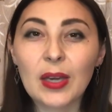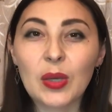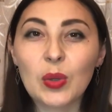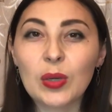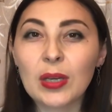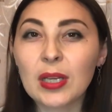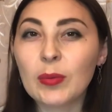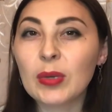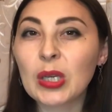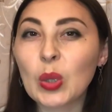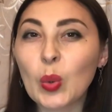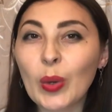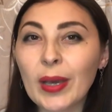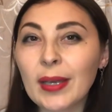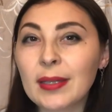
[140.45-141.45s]
You can even
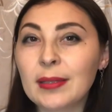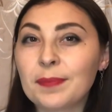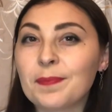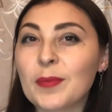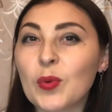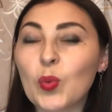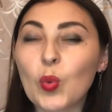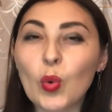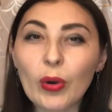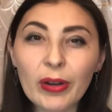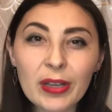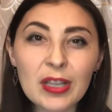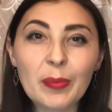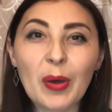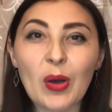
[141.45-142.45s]
quit
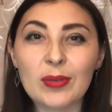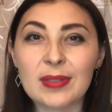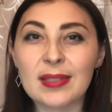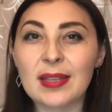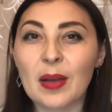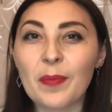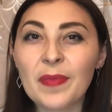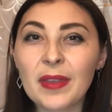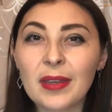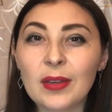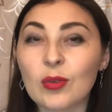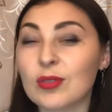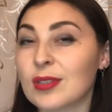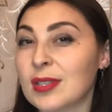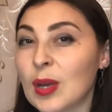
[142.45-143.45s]
worrying about something
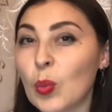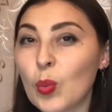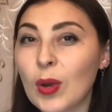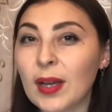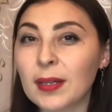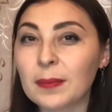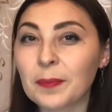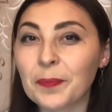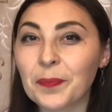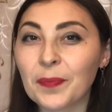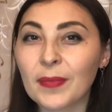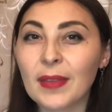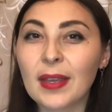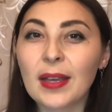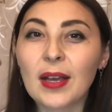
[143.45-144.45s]
or someone.
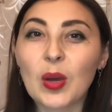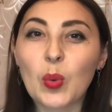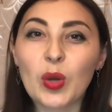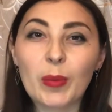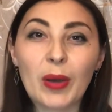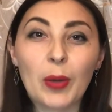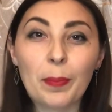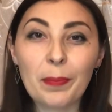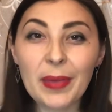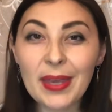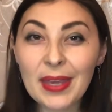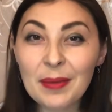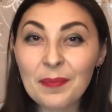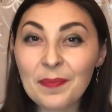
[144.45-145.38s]
What about me?